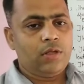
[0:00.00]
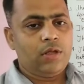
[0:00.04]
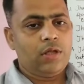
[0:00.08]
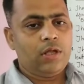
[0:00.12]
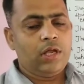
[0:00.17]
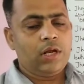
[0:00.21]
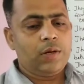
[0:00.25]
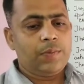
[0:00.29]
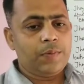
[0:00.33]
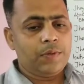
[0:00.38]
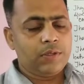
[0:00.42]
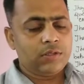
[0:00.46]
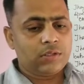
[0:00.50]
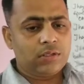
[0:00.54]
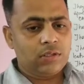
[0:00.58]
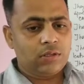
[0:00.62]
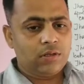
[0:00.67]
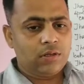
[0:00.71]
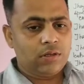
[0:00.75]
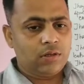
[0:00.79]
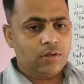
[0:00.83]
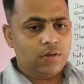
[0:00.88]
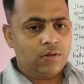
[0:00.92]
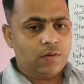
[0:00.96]
It means
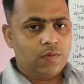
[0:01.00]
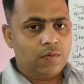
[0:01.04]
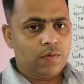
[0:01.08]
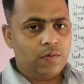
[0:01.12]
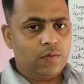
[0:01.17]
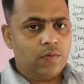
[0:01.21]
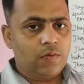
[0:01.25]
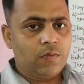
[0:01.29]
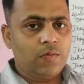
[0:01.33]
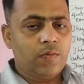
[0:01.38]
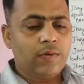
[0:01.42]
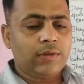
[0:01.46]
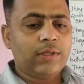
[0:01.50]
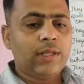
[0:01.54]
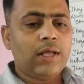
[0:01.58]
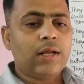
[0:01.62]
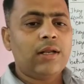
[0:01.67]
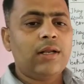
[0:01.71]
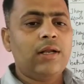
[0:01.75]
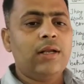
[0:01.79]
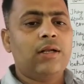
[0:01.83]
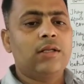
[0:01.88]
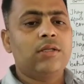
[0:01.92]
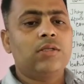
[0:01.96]
whether
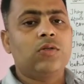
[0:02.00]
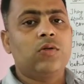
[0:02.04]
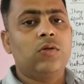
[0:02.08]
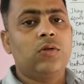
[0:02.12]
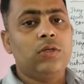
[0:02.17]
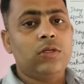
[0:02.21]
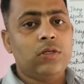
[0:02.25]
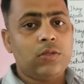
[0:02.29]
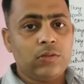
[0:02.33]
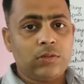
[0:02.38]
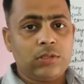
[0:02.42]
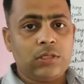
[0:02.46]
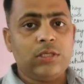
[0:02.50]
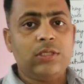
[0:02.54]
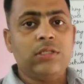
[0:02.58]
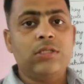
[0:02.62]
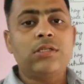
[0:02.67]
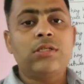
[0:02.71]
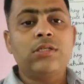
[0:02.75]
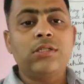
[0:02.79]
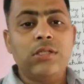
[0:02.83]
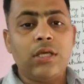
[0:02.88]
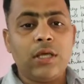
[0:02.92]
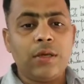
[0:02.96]
it is going to change
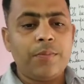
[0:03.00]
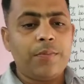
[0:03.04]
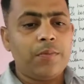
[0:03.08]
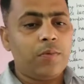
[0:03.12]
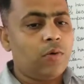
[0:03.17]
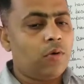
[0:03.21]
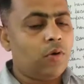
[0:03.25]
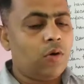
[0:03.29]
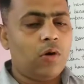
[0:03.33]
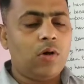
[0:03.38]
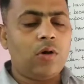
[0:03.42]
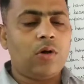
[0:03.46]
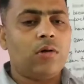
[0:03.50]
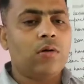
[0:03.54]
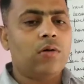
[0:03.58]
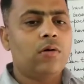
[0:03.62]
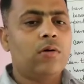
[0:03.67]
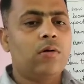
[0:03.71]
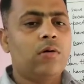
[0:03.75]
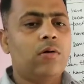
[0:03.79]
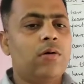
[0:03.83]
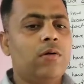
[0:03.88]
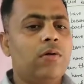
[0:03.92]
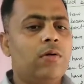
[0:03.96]
its shape? No.
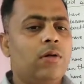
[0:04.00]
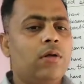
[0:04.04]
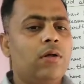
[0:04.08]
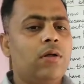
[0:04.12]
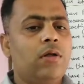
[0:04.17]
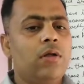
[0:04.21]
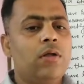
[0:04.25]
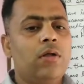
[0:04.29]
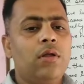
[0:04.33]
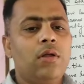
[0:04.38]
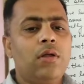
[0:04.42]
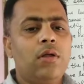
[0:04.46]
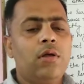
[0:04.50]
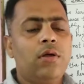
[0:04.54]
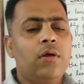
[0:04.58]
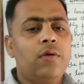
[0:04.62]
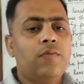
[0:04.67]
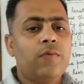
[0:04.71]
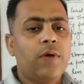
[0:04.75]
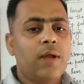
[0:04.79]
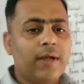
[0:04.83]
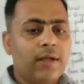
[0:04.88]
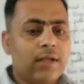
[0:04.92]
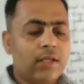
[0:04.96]

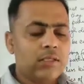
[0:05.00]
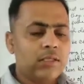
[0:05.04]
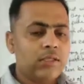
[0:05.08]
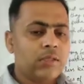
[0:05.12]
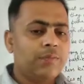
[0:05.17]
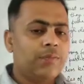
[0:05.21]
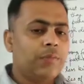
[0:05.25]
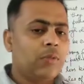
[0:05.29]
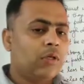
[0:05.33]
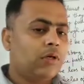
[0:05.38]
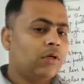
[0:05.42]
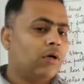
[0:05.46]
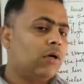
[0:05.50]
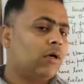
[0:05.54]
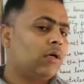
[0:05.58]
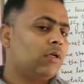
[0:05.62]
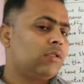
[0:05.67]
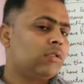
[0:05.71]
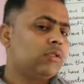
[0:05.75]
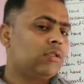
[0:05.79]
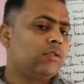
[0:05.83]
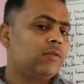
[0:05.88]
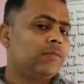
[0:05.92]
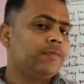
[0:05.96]
Why it is?
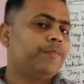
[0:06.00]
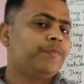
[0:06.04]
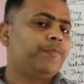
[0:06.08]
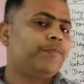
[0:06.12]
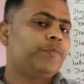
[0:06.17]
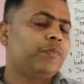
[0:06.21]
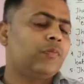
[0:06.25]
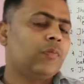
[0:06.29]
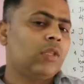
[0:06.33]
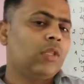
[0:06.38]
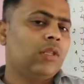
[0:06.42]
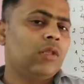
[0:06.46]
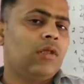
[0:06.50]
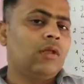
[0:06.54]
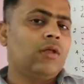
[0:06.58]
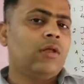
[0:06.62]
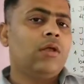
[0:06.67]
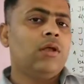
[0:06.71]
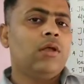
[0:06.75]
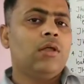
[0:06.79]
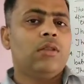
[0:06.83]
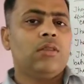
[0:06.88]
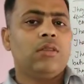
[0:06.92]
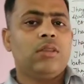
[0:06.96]
Because
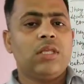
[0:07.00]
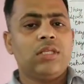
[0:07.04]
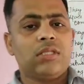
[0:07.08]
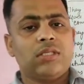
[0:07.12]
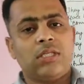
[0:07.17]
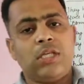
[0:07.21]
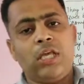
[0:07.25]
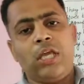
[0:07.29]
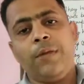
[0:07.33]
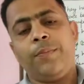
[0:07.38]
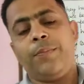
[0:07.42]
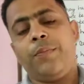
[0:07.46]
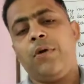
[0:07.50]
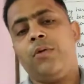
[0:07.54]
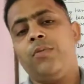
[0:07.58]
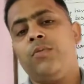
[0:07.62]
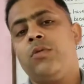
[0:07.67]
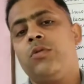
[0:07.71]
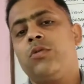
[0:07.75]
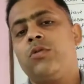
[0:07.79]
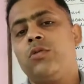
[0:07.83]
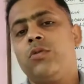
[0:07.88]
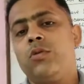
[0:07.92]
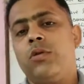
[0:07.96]
the shape of the
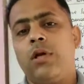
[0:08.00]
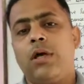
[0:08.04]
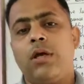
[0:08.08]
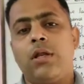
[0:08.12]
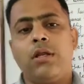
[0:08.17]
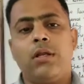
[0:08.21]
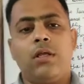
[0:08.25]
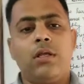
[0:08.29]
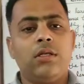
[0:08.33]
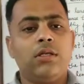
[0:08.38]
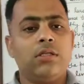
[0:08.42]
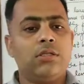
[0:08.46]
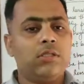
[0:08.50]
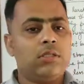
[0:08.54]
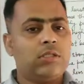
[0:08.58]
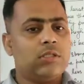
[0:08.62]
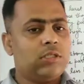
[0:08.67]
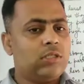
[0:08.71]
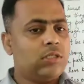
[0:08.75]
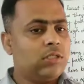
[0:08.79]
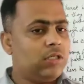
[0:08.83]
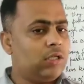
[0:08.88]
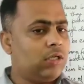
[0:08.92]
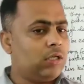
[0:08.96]
sugar is
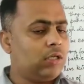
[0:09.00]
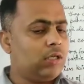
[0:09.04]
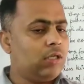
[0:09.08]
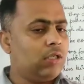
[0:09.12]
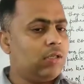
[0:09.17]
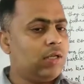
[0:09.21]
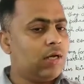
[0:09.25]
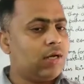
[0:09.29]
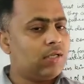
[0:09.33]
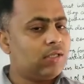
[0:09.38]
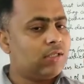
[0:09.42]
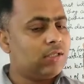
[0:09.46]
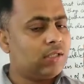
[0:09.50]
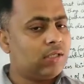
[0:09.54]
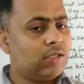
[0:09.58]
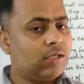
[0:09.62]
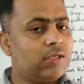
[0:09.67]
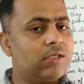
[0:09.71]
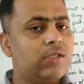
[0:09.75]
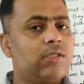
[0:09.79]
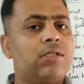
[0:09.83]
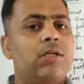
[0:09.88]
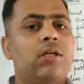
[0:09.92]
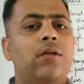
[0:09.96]
teeny, that is
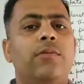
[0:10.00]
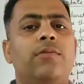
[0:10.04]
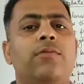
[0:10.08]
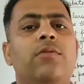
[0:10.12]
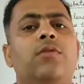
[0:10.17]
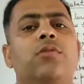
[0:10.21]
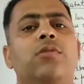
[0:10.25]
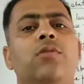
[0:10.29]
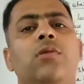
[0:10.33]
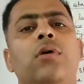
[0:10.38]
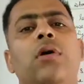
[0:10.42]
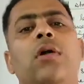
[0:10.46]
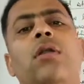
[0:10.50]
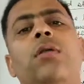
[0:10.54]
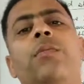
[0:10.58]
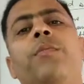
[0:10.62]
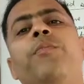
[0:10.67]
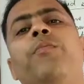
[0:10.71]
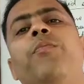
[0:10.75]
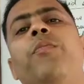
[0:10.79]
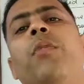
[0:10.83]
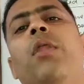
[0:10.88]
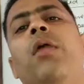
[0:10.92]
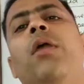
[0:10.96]
crystal of the sugar.
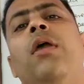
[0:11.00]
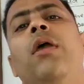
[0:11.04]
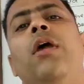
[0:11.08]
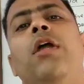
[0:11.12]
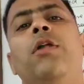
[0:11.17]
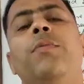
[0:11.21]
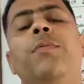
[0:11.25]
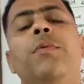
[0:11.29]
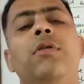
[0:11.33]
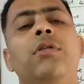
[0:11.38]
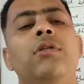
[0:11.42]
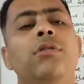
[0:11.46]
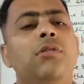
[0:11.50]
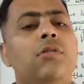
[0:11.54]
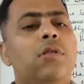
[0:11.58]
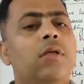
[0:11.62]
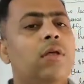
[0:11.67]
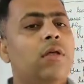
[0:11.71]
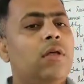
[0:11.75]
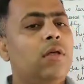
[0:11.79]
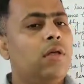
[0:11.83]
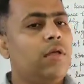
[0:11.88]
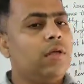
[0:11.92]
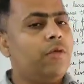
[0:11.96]
It means
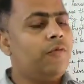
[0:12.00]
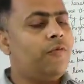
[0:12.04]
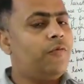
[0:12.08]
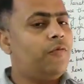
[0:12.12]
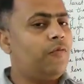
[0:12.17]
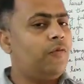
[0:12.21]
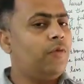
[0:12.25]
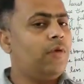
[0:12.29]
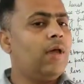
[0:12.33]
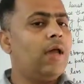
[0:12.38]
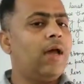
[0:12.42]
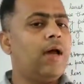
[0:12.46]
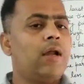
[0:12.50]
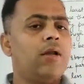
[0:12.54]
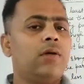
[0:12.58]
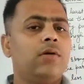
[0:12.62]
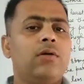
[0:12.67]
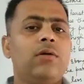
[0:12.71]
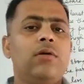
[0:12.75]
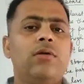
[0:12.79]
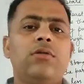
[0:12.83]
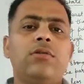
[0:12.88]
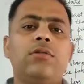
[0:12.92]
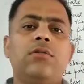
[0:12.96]
if we are
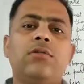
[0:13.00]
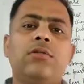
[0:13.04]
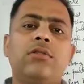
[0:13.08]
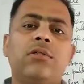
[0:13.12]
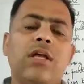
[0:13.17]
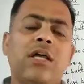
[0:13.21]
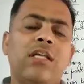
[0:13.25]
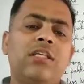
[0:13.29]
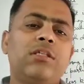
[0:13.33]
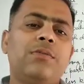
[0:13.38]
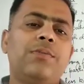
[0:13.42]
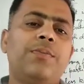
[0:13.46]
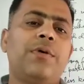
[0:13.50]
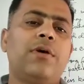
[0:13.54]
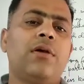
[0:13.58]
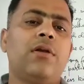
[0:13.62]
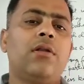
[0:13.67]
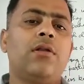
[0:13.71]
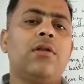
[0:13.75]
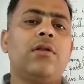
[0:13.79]
going to transfer